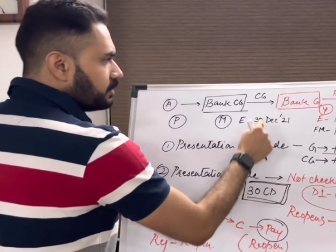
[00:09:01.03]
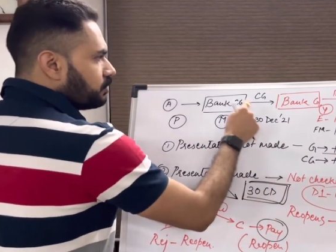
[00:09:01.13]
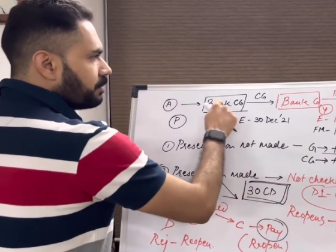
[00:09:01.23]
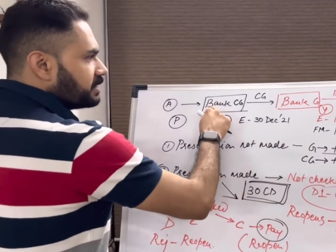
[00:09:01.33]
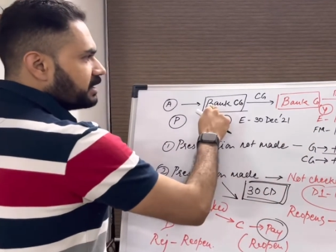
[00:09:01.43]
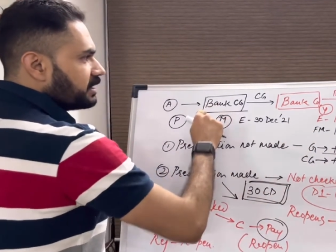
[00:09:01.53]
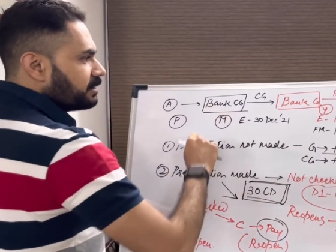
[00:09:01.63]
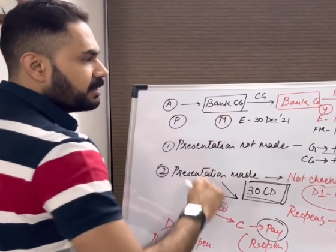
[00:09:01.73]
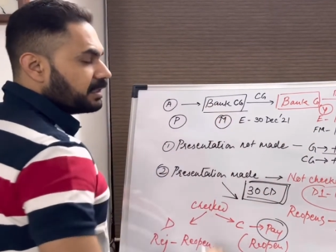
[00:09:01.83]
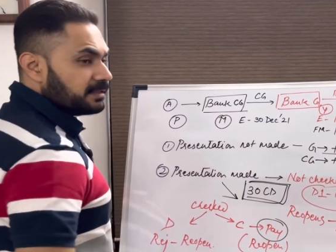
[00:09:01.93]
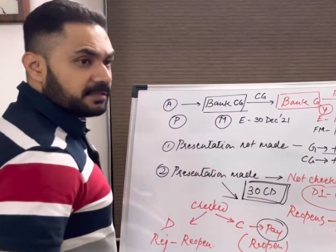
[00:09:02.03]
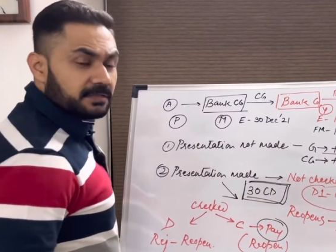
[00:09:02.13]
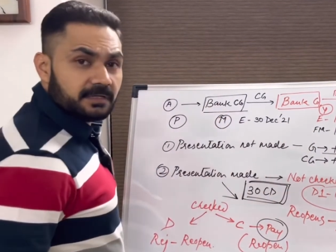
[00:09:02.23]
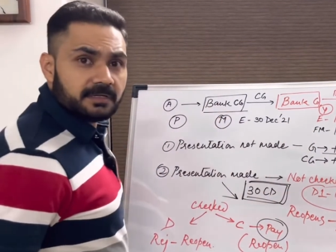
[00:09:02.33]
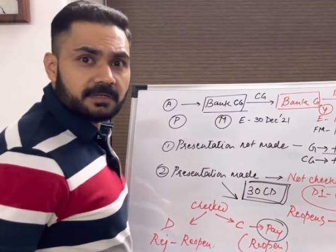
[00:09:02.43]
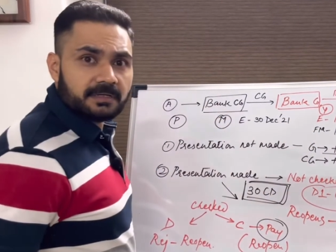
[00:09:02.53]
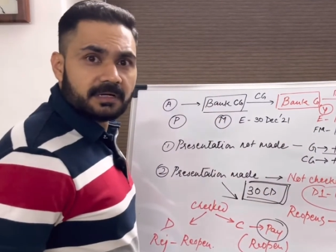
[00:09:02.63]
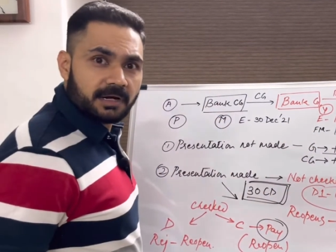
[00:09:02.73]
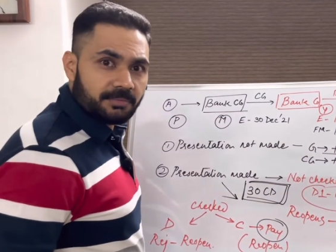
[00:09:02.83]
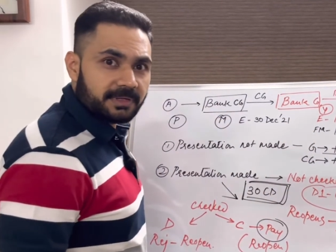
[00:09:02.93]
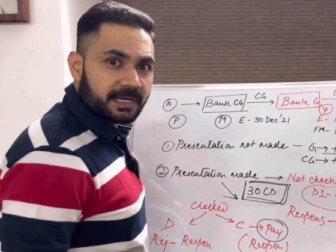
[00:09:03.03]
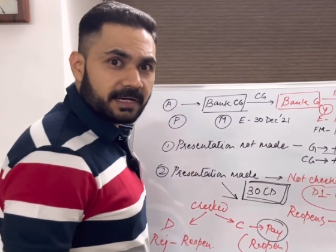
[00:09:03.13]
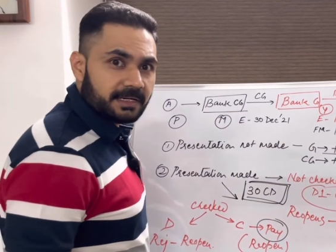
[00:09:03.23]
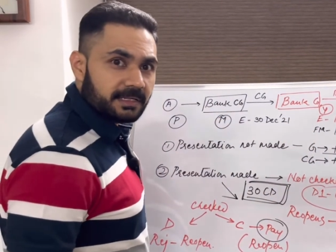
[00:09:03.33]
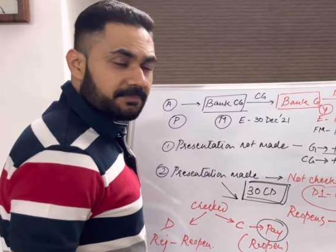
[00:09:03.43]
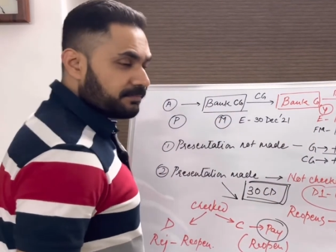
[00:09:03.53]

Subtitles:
to present a demand under the counter guarantee.